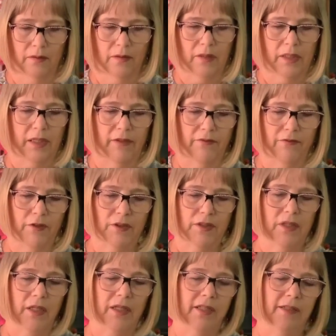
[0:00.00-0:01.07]
Okay, first
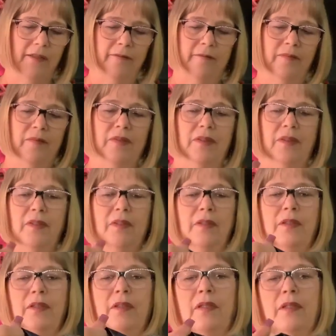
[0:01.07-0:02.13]

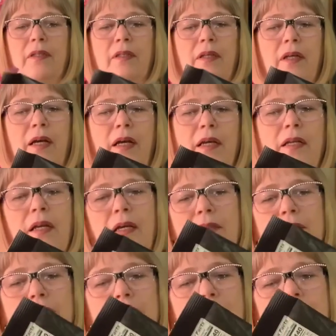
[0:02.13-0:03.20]
thing. I had
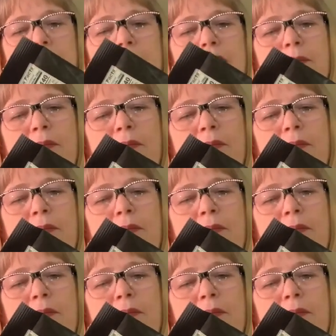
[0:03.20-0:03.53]
not seen these